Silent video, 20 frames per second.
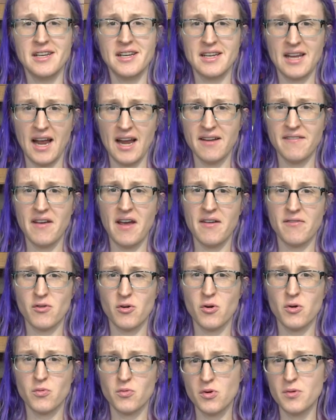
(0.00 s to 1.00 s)
kind of have
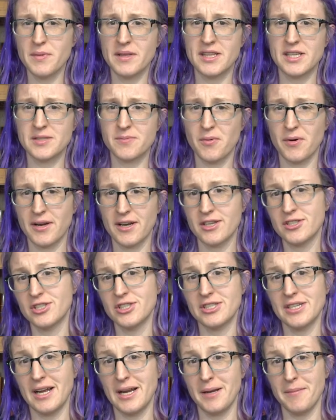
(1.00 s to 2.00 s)
her own room at this point because
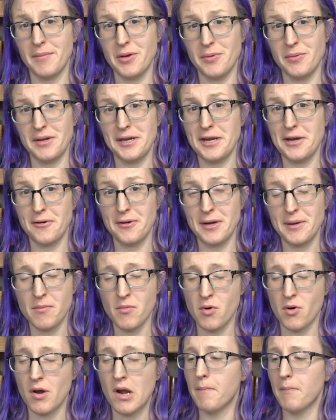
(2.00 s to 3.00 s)
she's not in a mutineer
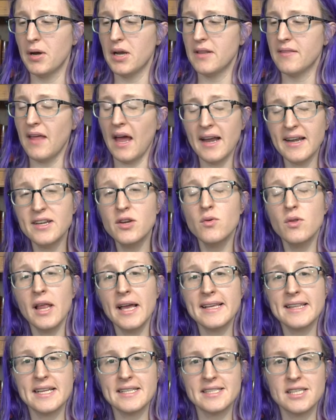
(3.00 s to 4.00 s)
anymore. But I do
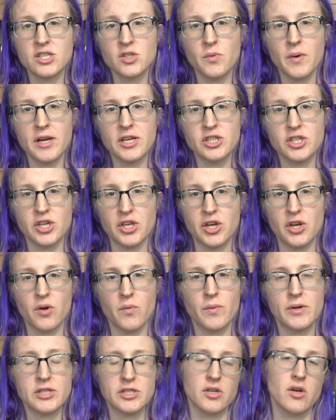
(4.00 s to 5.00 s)
like that situation. You know,
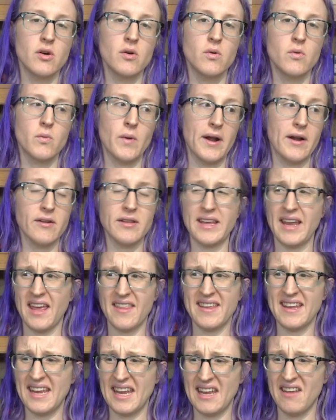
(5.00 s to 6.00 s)
we so rarely, I
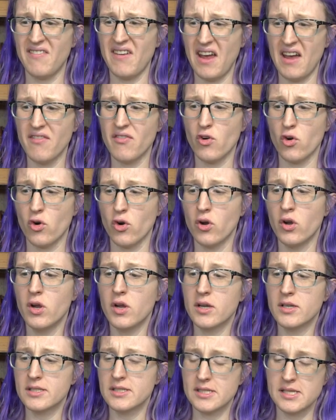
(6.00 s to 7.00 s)
think if ever,
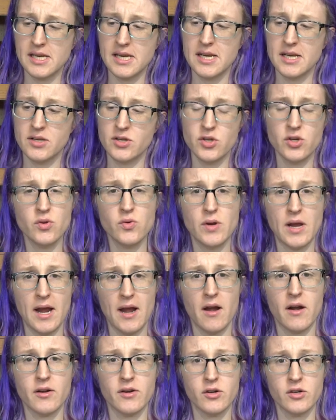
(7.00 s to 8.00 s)
see two
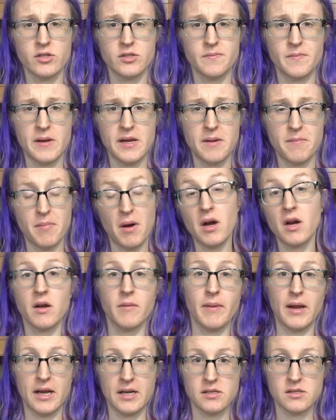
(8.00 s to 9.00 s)
characters be
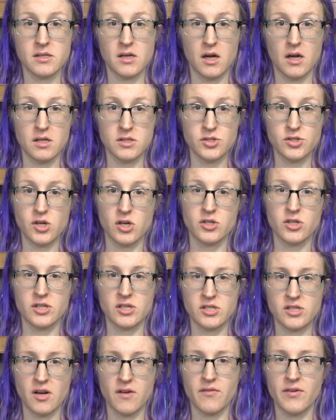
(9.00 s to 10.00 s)
bunkmates on Star Trek
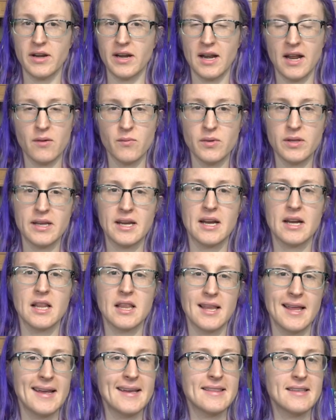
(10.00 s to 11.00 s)
Discovery, and I really kind of
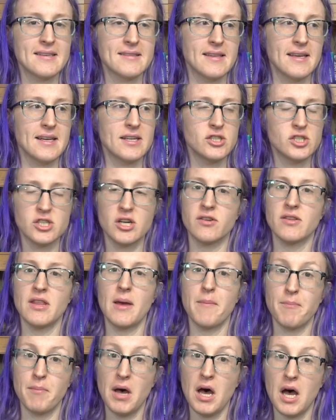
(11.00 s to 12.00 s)
like that they share
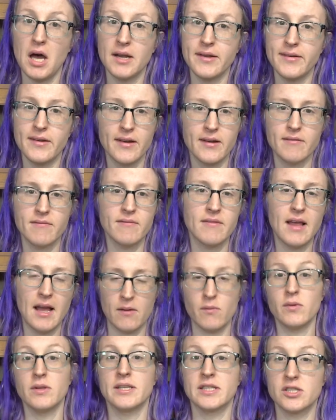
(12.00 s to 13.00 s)
that bond, and
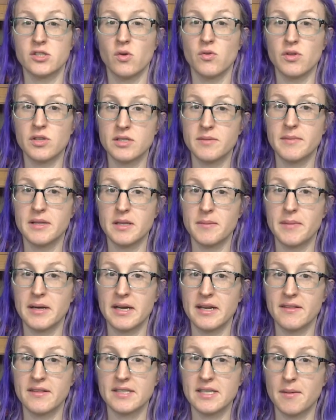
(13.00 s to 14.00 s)
that really sold it to me at the
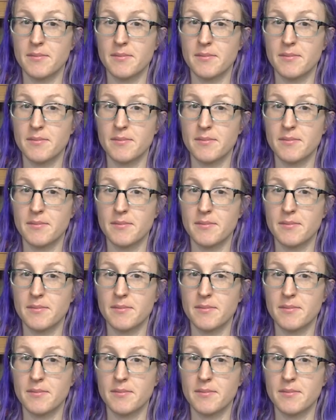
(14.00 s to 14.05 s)
beginning of this